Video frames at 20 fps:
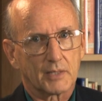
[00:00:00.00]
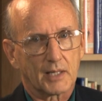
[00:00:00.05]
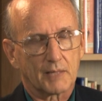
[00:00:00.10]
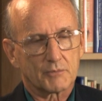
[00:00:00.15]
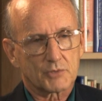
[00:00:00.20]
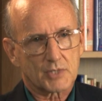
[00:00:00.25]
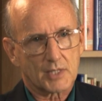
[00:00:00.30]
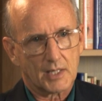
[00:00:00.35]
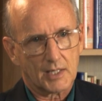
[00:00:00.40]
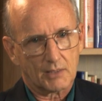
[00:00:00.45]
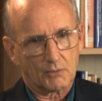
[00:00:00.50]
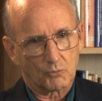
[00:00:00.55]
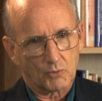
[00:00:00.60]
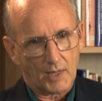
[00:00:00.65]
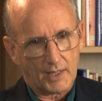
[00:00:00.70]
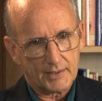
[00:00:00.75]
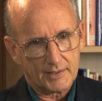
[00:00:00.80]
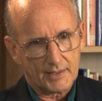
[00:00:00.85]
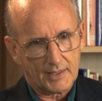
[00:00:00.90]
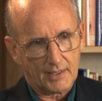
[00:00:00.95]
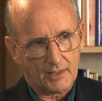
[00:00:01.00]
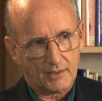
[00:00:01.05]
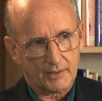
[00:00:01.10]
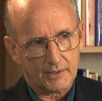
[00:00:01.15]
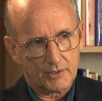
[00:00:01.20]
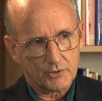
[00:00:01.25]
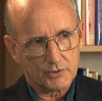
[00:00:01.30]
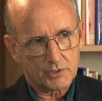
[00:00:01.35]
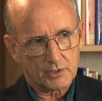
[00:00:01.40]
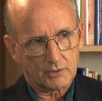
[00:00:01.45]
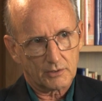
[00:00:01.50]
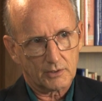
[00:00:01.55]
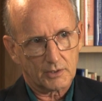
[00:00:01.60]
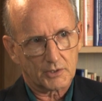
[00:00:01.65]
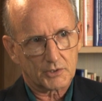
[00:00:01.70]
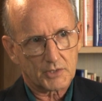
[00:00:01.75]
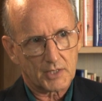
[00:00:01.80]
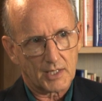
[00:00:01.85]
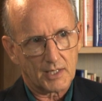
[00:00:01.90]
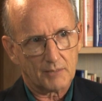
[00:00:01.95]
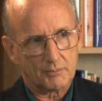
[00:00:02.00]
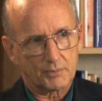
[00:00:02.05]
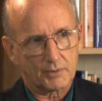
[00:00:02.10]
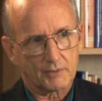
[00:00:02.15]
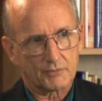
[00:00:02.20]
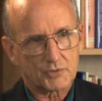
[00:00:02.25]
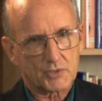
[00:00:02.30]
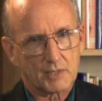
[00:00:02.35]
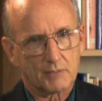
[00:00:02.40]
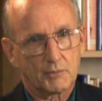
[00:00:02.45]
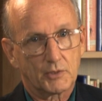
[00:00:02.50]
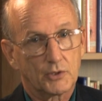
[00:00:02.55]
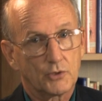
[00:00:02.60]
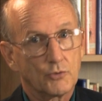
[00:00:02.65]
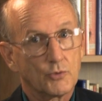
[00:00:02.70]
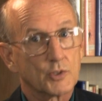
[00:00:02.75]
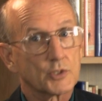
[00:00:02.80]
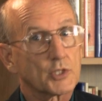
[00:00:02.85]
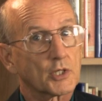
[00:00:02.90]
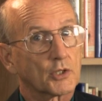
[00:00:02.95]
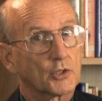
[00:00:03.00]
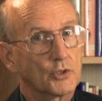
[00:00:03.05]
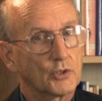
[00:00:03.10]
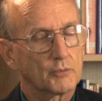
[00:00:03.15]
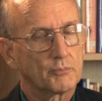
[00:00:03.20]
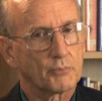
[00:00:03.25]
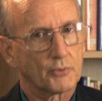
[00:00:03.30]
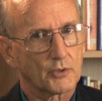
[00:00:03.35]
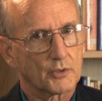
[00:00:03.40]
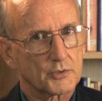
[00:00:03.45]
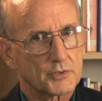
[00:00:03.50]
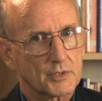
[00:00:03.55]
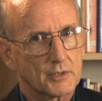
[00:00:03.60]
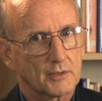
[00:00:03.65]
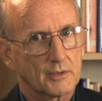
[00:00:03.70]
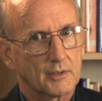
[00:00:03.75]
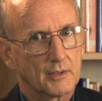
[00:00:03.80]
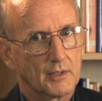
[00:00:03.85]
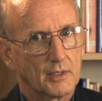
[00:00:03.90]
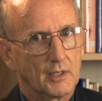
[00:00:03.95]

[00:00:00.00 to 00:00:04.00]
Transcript: but I'm saying right now, here's a good example of someone who is a good person,